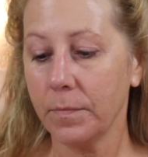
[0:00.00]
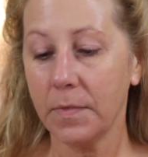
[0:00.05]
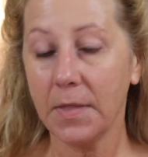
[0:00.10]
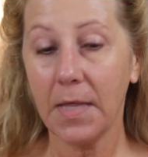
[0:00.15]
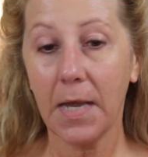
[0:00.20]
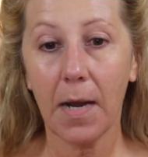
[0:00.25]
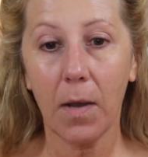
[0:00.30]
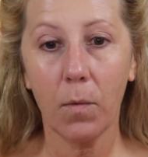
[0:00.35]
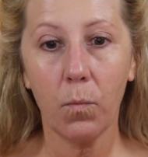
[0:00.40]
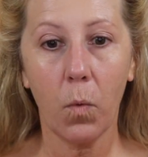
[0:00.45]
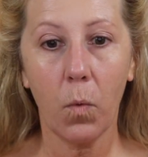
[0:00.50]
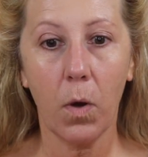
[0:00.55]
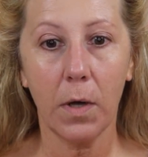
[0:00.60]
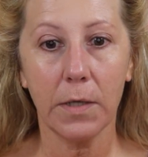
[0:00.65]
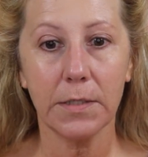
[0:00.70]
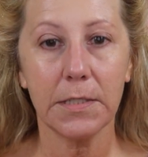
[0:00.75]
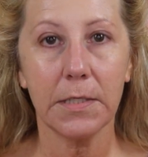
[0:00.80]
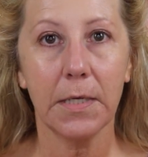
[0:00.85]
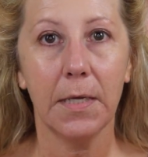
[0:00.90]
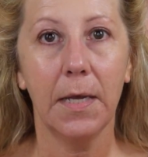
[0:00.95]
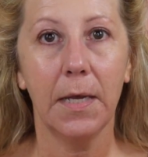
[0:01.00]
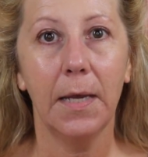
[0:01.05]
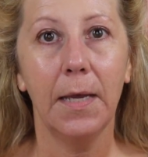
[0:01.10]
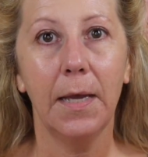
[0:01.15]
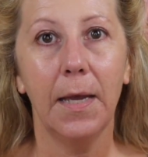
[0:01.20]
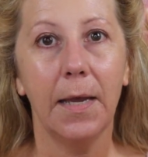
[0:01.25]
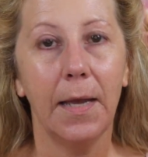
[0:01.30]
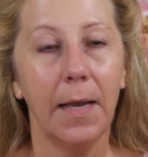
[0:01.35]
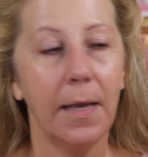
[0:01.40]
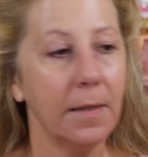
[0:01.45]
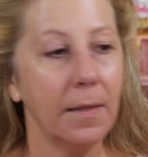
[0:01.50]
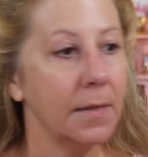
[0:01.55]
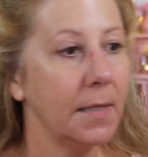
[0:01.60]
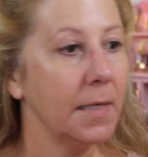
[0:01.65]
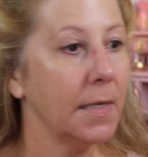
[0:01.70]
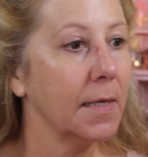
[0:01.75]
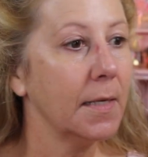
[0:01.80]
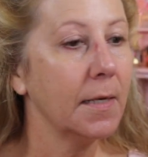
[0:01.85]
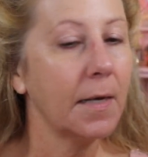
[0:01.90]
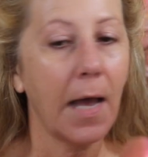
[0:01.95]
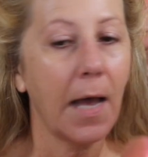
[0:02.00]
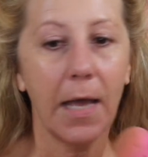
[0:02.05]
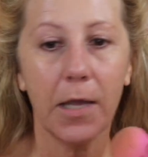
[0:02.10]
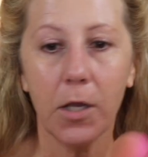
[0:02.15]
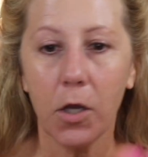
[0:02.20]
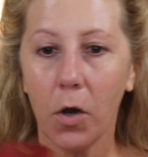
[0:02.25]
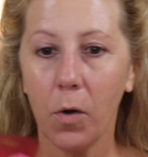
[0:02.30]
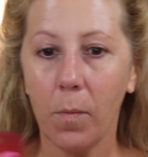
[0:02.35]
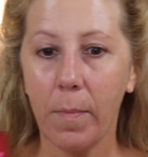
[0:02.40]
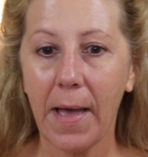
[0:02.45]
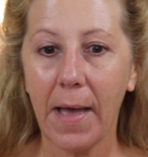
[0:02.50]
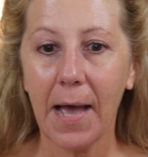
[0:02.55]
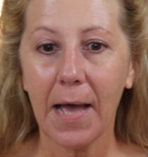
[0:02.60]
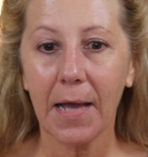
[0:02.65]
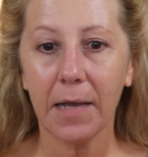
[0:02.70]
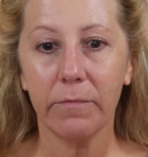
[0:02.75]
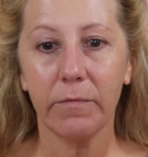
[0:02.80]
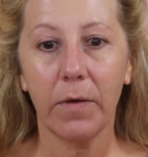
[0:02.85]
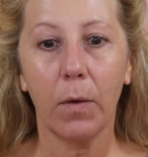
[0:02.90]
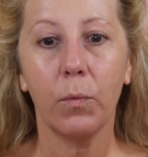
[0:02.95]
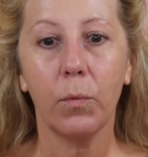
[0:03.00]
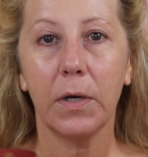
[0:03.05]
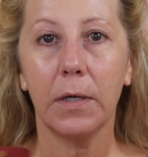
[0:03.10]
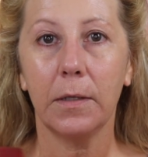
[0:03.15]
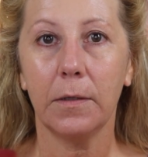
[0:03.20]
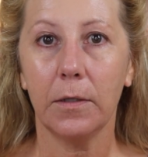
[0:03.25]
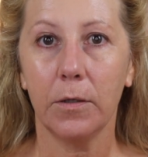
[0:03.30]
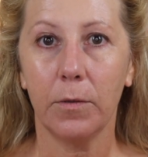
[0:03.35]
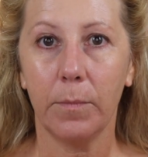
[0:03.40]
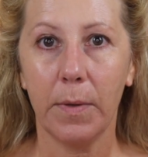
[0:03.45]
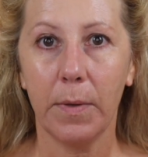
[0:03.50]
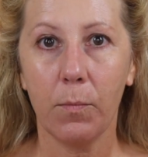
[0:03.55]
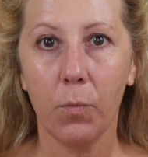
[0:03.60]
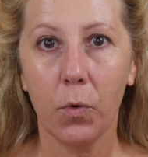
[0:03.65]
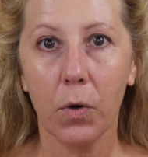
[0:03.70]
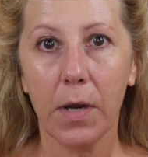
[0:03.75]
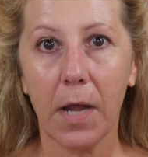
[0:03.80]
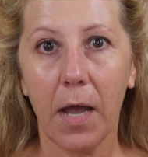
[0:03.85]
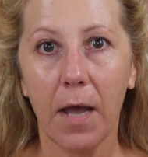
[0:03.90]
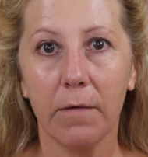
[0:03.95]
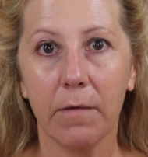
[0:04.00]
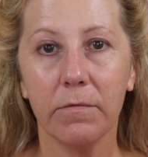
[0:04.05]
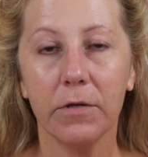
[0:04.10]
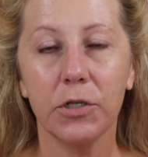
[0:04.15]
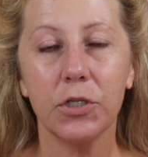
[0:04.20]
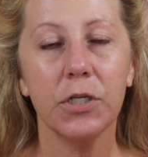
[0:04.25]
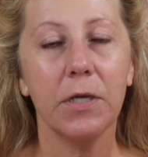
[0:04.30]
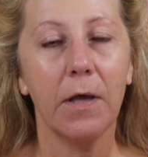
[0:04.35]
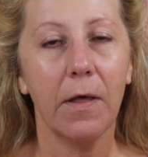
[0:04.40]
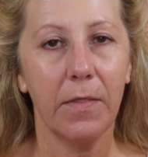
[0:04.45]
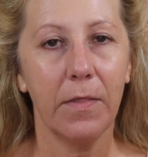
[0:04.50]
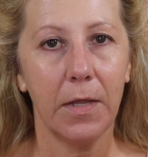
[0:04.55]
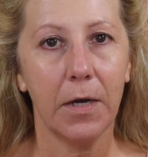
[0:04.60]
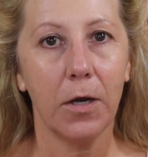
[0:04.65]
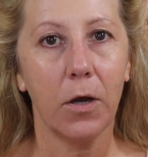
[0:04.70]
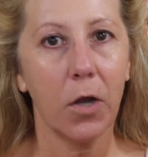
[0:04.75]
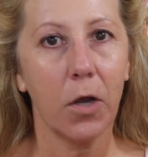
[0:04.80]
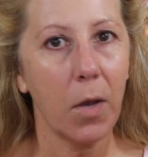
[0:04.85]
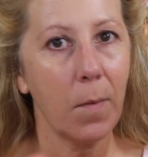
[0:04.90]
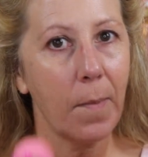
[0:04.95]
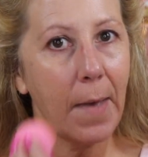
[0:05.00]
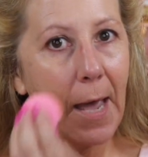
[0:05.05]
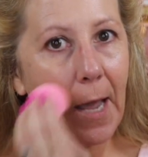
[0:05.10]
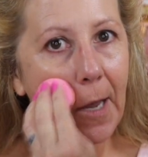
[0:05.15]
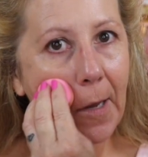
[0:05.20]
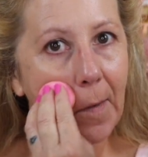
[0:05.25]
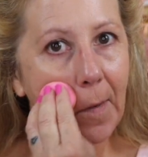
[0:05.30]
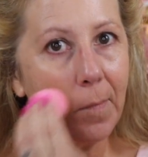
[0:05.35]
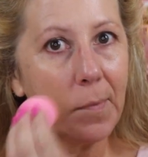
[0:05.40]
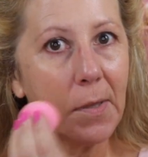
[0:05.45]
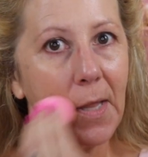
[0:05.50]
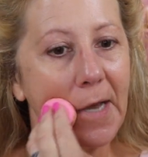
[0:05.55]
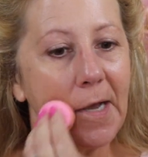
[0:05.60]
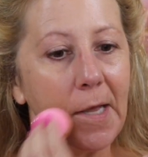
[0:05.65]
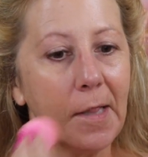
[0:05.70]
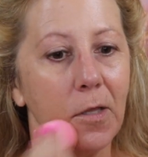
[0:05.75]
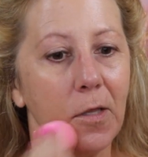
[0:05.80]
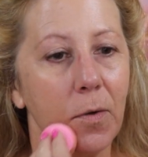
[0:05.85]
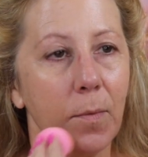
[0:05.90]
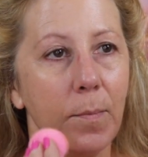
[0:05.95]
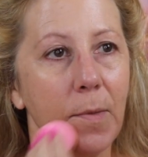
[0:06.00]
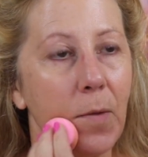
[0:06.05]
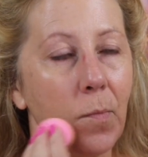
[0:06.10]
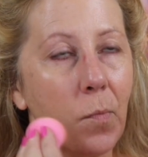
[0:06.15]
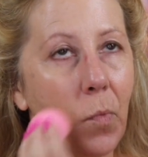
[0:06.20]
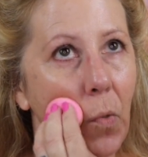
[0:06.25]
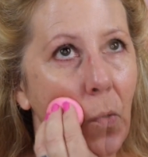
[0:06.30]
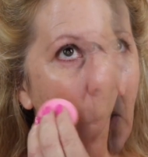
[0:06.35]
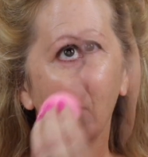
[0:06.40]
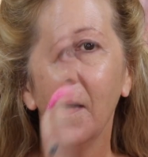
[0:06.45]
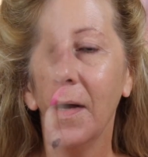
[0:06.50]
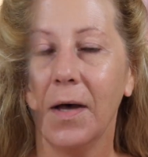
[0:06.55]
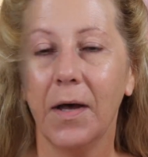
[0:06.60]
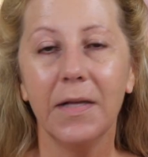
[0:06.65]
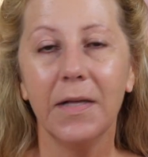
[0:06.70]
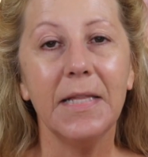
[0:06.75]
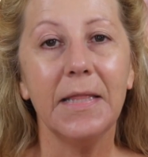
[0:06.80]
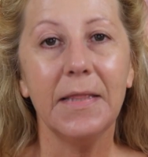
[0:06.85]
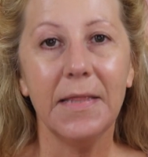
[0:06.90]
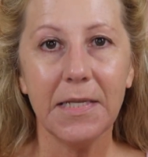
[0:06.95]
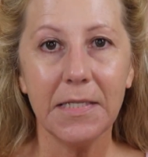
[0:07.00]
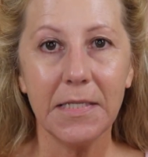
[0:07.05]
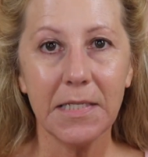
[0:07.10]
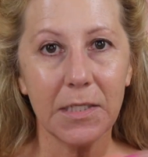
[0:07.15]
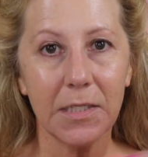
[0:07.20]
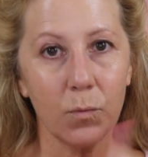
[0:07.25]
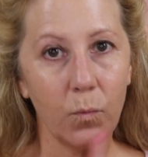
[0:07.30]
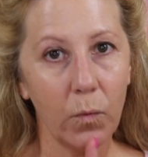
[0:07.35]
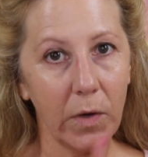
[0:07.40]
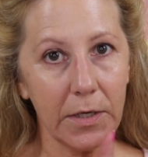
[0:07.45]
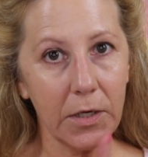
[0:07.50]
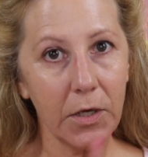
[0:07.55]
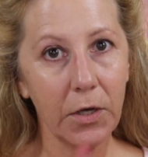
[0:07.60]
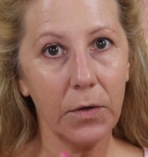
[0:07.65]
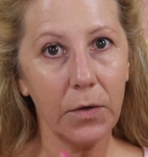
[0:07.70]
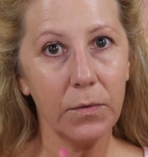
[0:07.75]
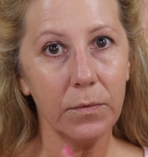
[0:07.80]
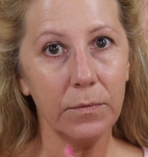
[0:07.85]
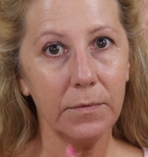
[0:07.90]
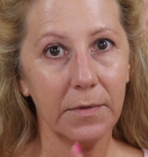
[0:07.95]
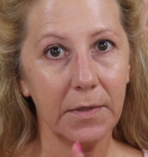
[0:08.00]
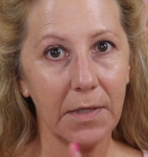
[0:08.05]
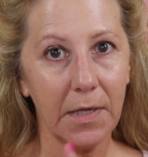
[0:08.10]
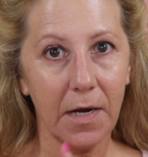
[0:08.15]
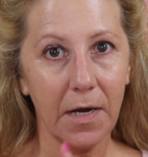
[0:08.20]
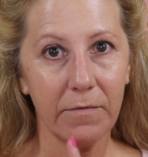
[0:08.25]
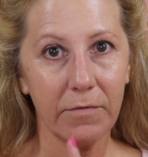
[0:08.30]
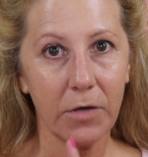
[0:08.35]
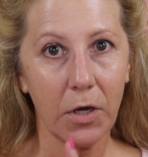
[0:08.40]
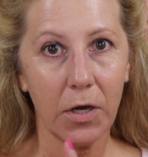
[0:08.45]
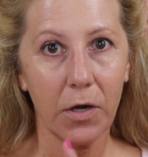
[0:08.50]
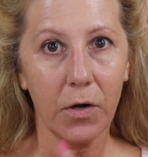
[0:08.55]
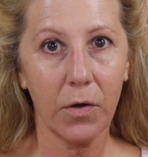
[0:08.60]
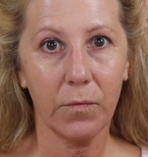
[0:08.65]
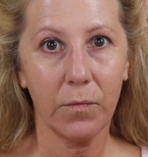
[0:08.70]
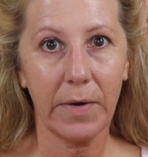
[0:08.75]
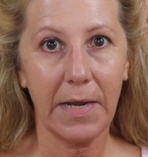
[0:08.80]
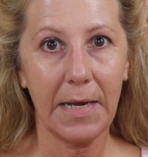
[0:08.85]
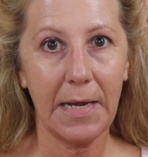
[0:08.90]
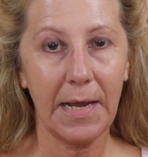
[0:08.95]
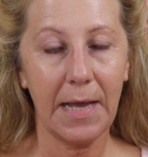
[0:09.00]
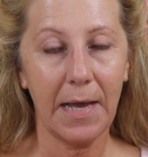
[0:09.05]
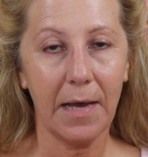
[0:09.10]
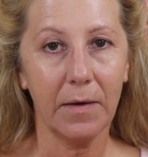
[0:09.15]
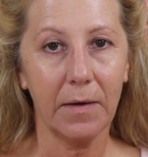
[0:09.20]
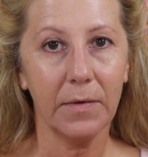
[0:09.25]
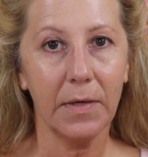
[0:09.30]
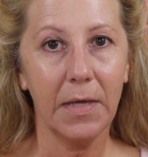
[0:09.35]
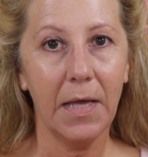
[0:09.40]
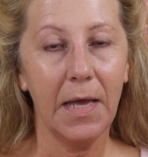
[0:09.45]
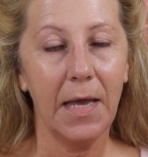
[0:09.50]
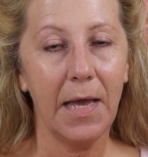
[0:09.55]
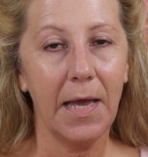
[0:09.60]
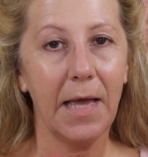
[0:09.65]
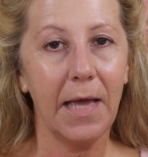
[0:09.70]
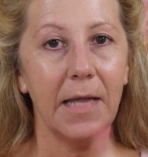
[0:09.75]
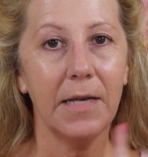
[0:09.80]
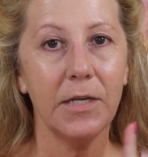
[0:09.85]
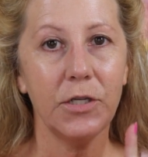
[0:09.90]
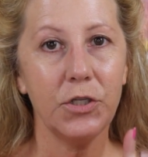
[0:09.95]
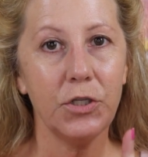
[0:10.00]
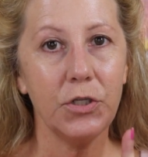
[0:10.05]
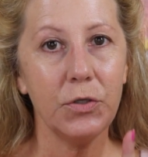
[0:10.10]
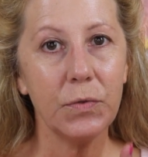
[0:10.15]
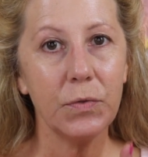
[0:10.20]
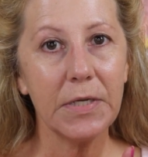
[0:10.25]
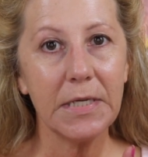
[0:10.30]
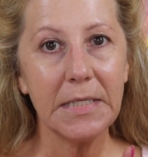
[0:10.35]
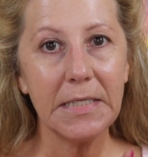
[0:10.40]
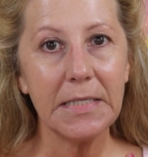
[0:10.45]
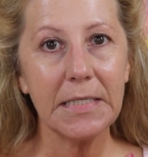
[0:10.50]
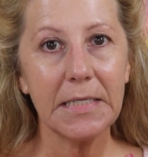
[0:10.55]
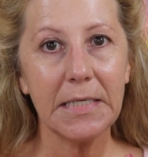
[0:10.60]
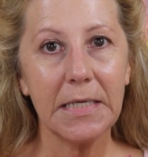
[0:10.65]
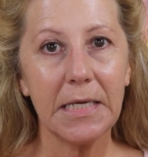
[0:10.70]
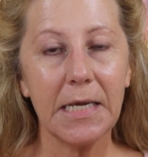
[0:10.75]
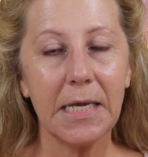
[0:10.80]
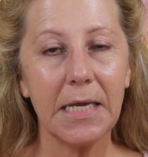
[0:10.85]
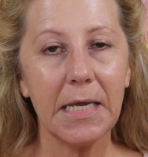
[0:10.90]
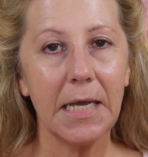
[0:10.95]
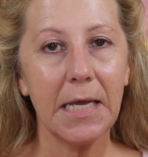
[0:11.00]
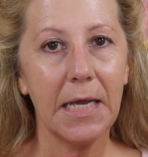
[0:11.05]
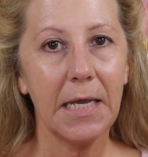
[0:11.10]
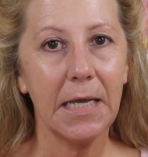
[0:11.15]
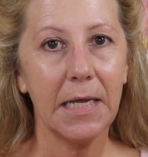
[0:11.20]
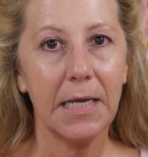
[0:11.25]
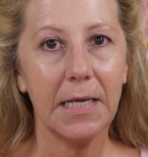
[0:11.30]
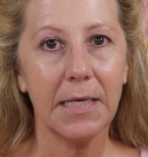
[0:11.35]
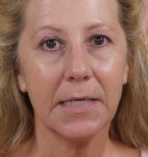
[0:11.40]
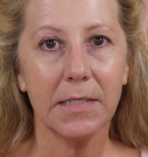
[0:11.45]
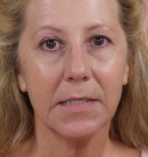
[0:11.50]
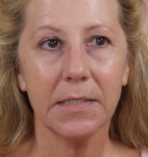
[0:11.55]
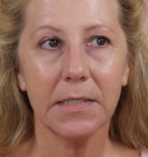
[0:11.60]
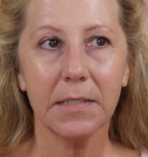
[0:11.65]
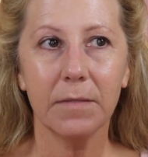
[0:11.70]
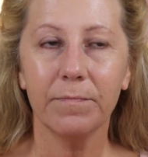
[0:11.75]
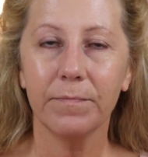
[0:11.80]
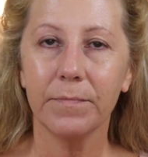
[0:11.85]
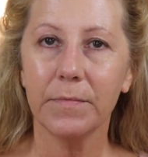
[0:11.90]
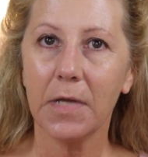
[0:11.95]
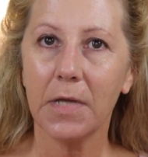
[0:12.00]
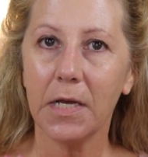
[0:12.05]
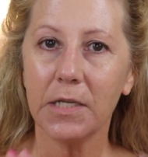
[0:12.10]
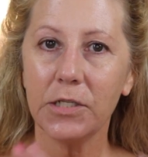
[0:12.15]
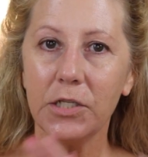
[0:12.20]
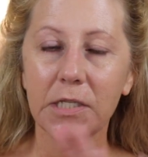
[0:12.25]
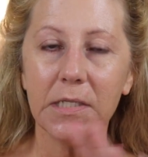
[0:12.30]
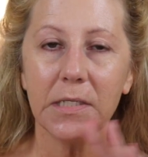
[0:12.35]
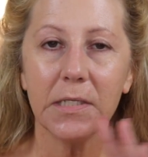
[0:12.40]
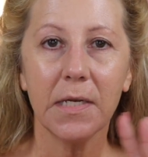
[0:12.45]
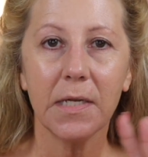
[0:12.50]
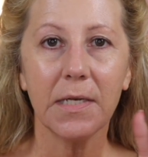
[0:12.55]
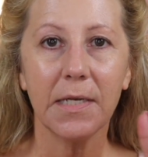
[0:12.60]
that I want. And then I go back, if I want a little bit more coverage, then I'll go back and apply a little bit more. This is one coat that I've got on right now. And as you can see, it is just a